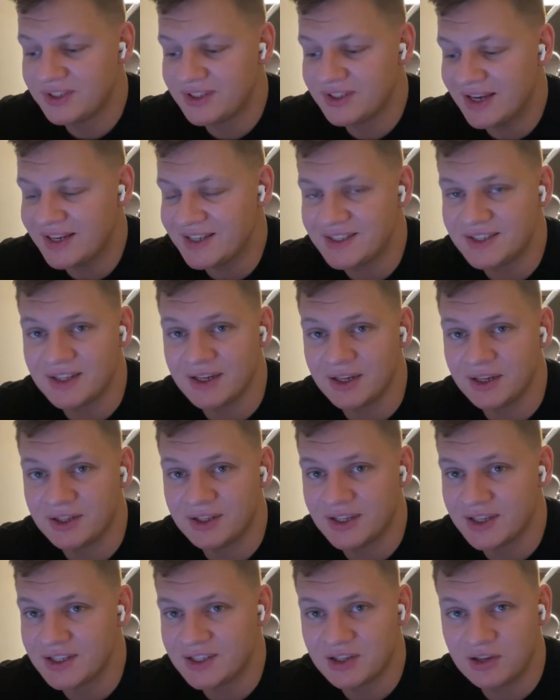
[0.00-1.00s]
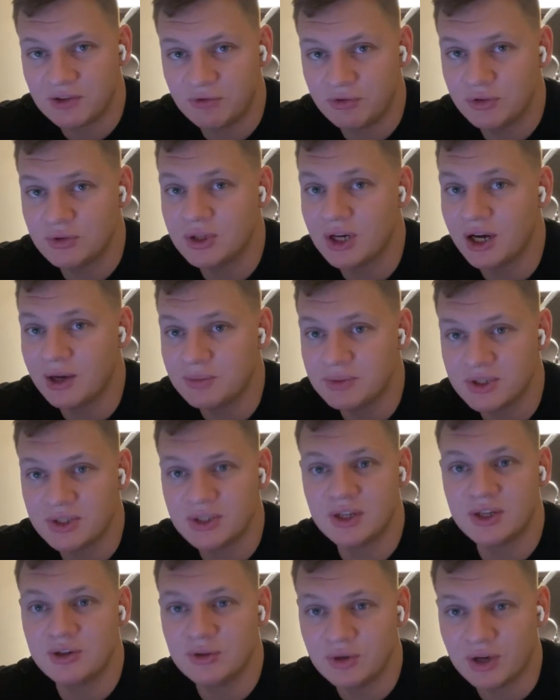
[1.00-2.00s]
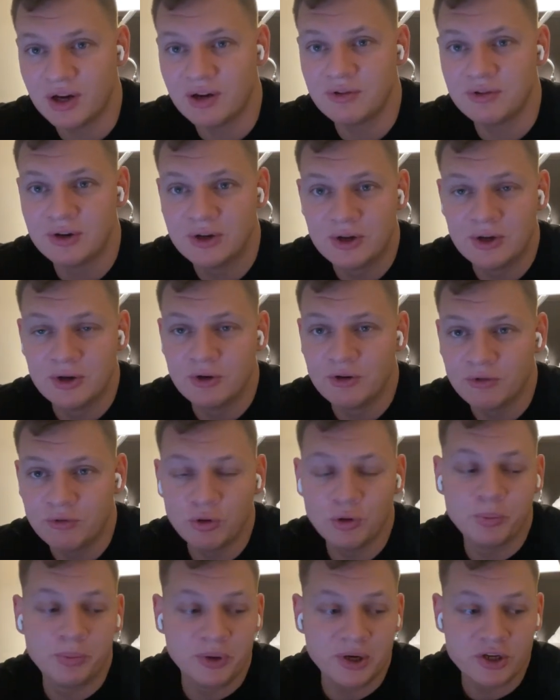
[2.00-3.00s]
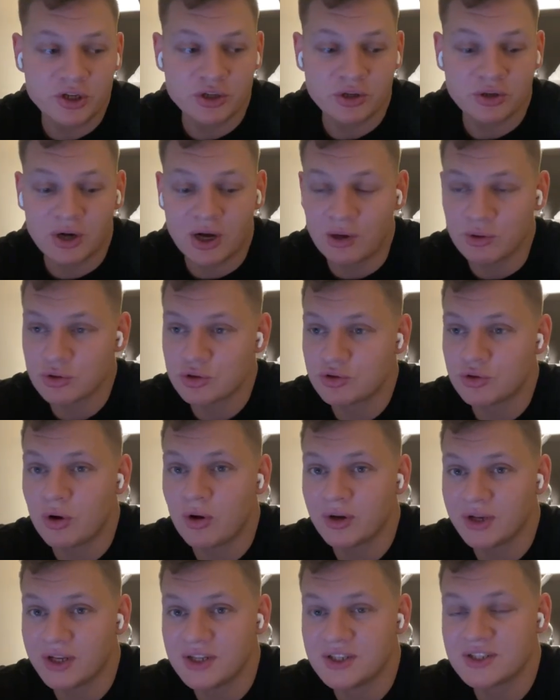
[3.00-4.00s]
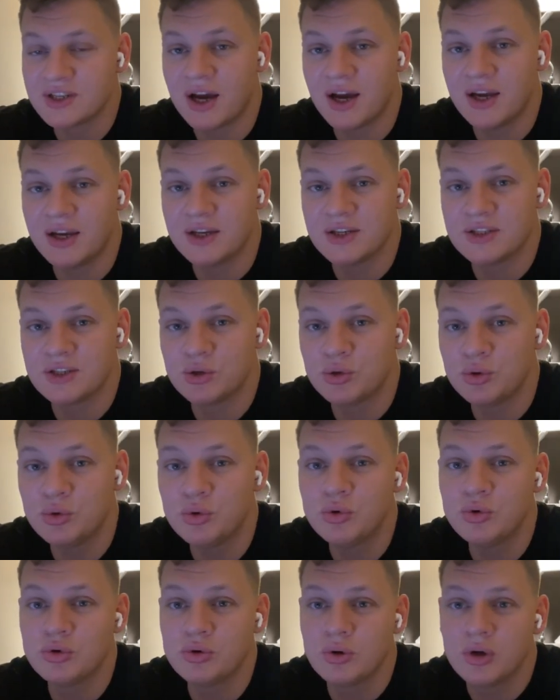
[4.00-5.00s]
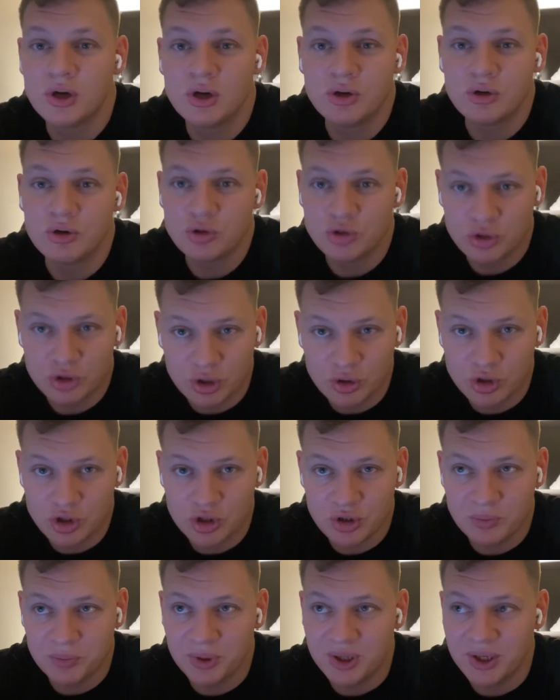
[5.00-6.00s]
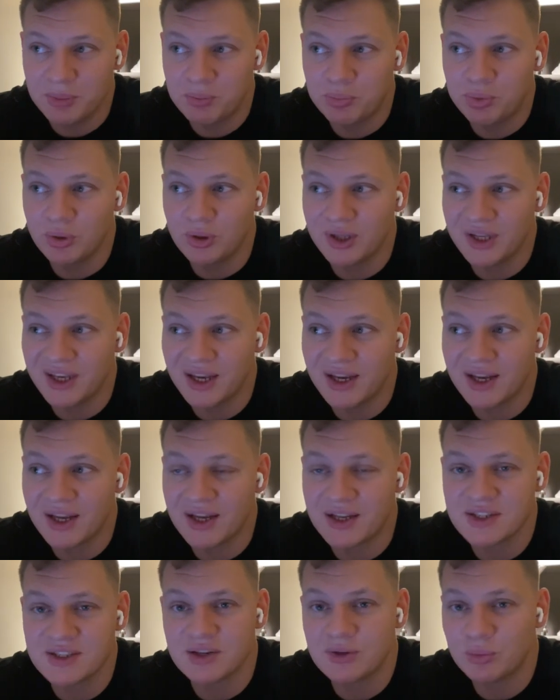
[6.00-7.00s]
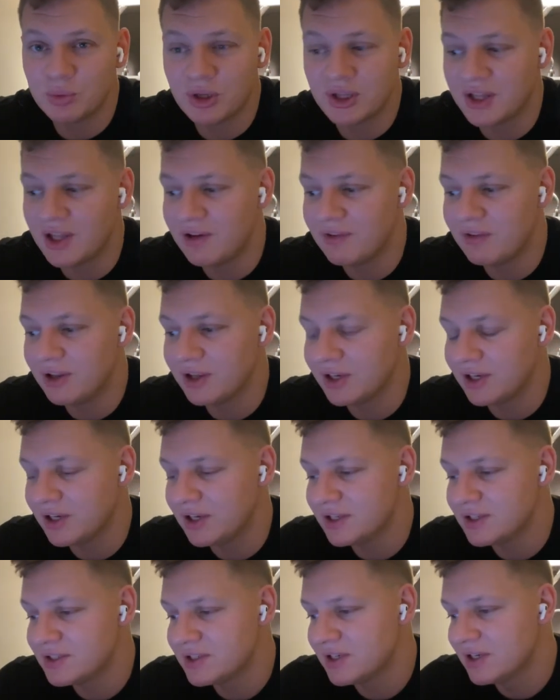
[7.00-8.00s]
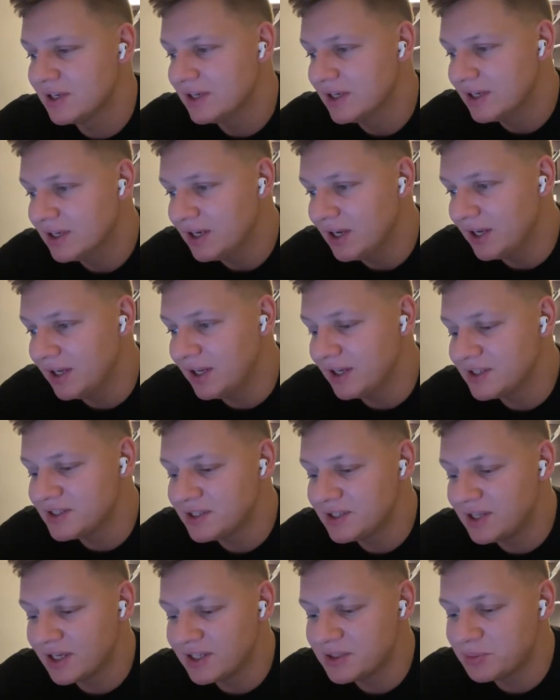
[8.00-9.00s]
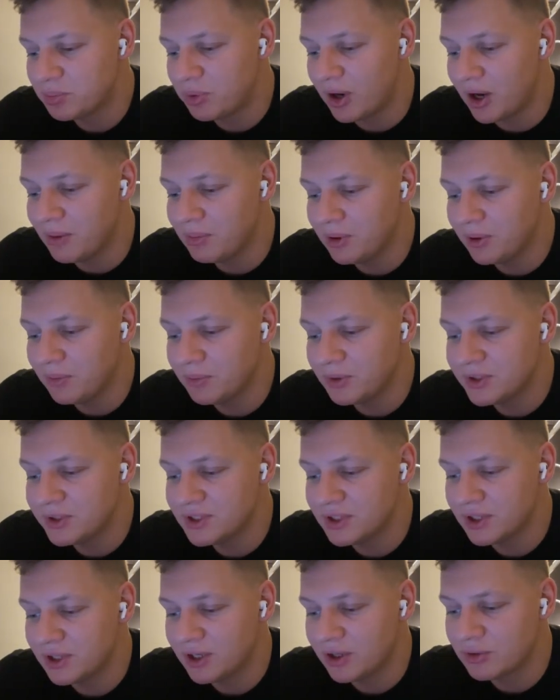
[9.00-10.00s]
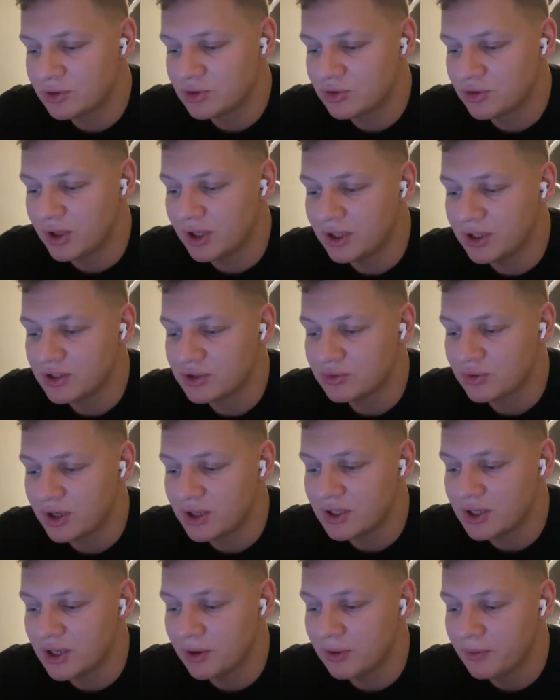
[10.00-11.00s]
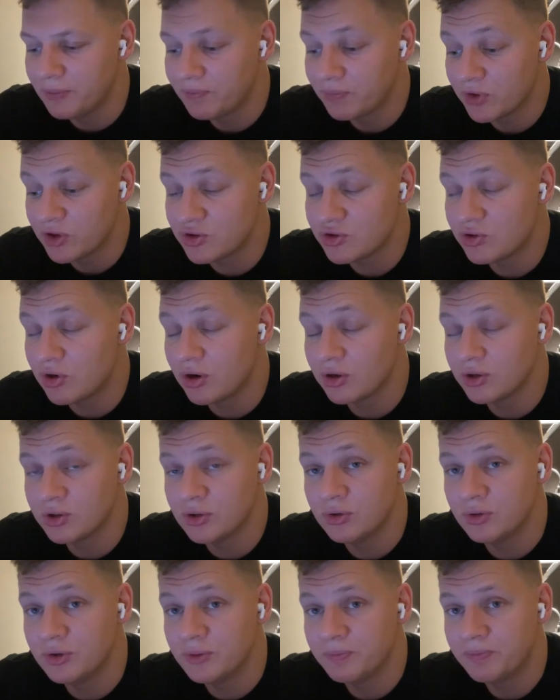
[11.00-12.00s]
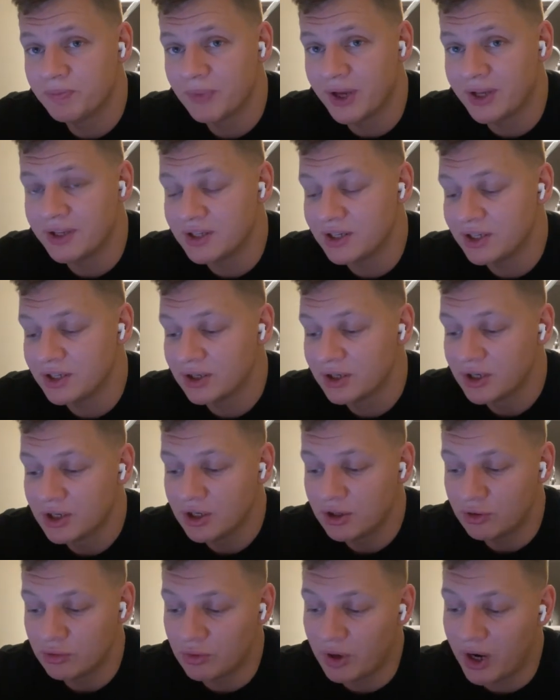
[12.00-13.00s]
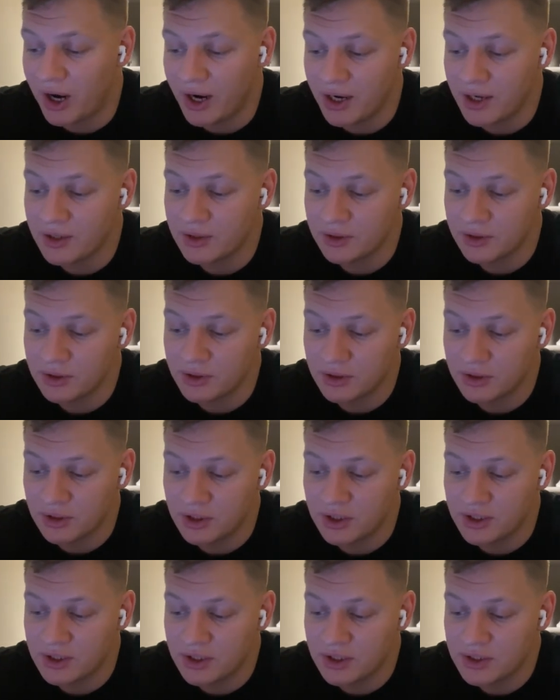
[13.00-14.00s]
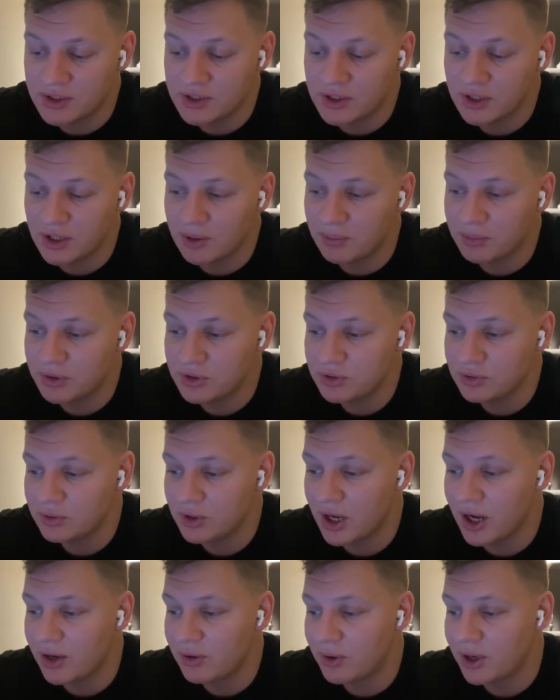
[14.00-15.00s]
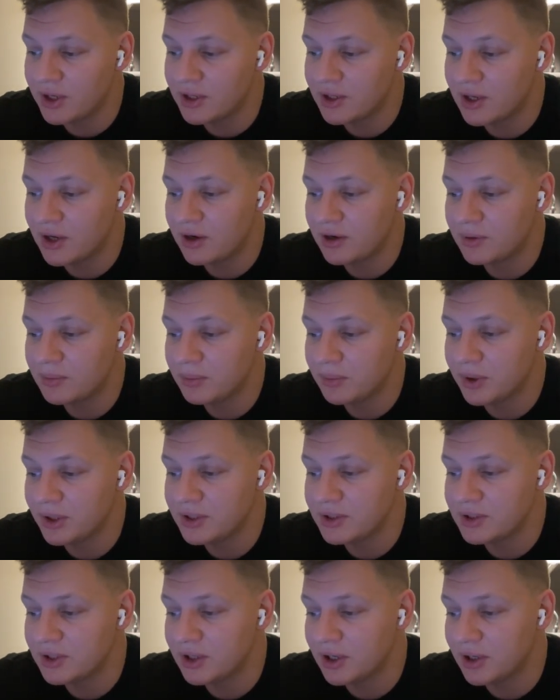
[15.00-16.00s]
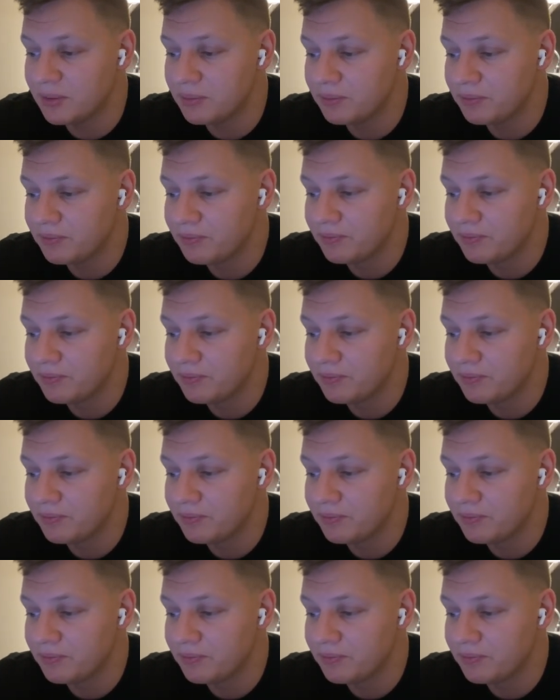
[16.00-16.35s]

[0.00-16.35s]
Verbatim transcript: testing, testing a few times, and then you have full picture how strong this guy is, who you should be pulling against, and what level he is. And that's that's problem with uh, Australians right now. The strong dude. I think Ryan is the number two guy right there. But uh,